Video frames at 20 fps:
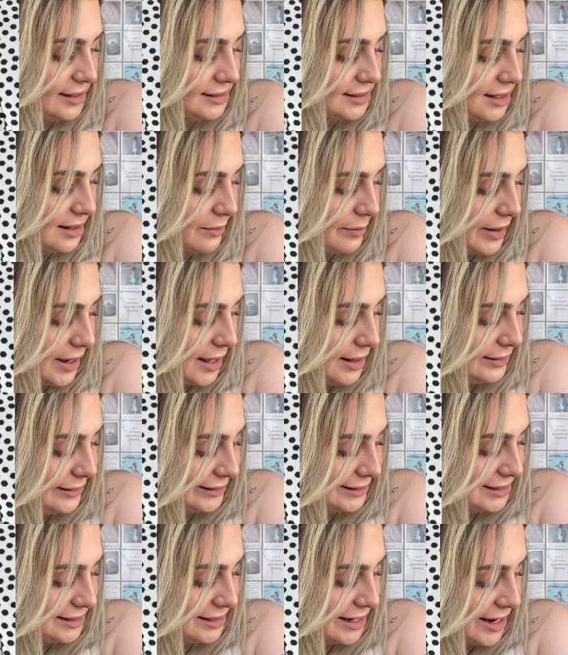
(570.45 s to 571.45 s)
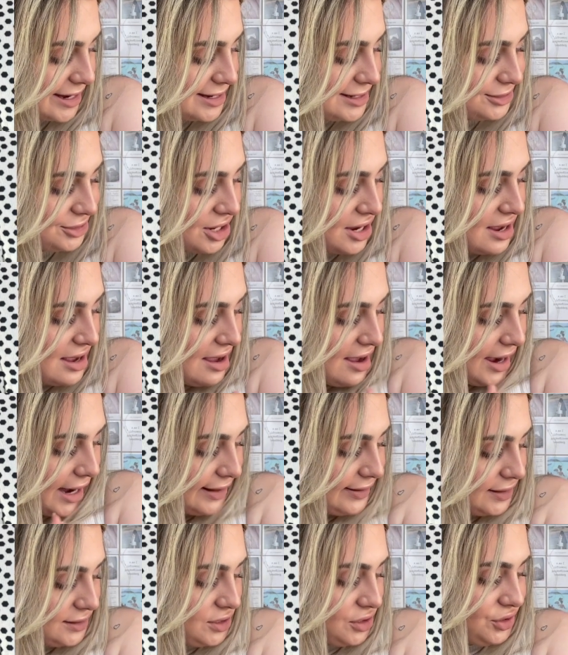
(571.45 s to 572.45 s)
It's in the peeling stage,
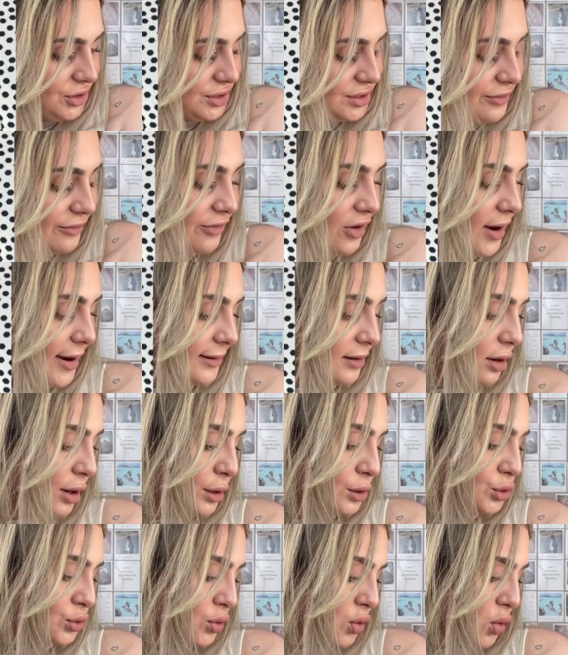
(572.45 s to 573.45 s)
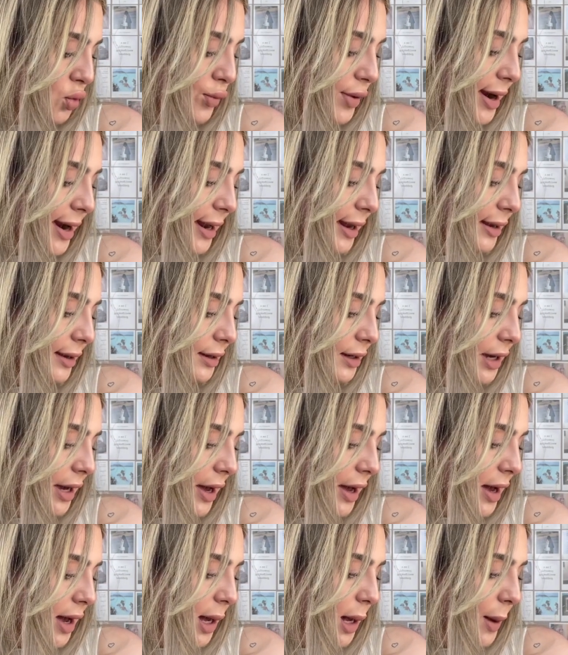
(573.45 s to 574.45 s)
and this is just a fine line drawing
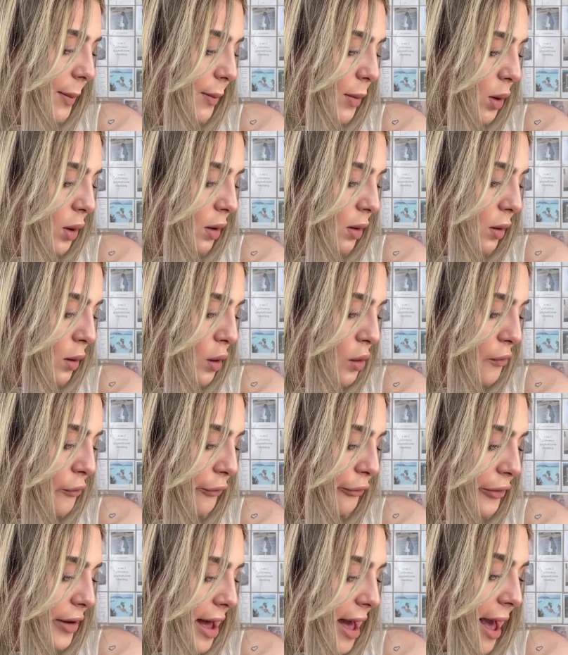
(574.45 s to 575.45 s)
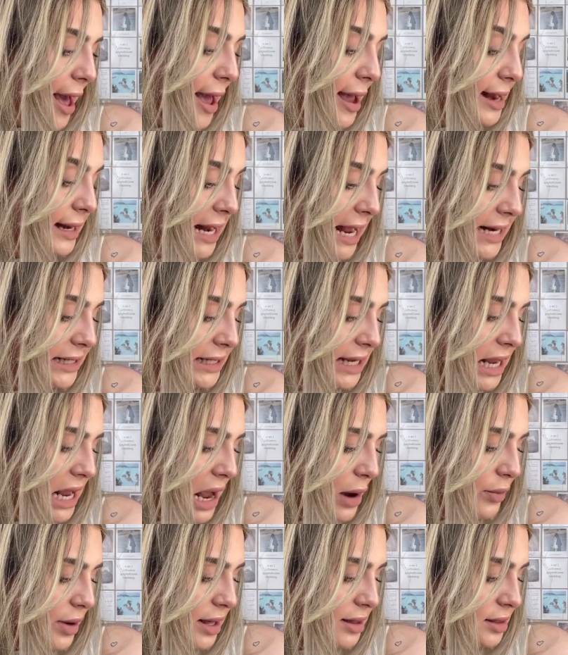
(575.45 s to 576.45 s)
of a
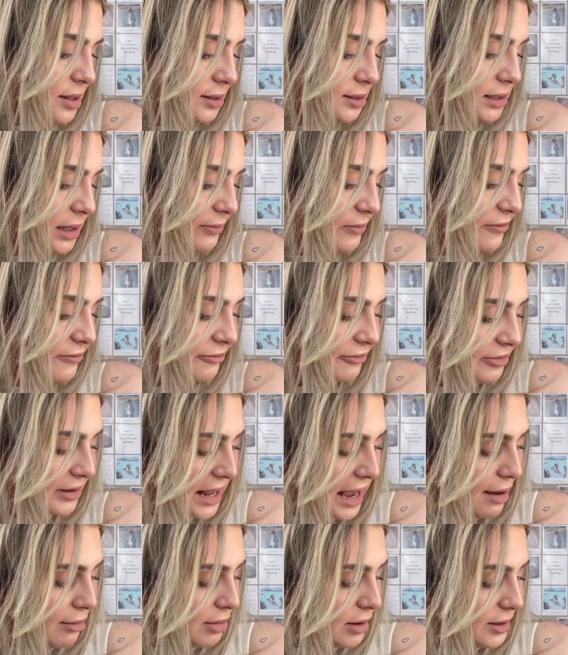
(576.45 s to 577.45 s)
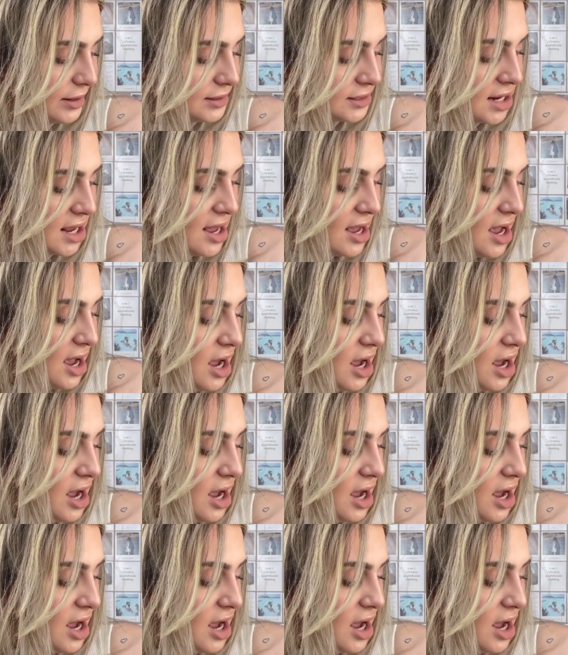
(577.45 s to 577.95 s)
lady with some flowers.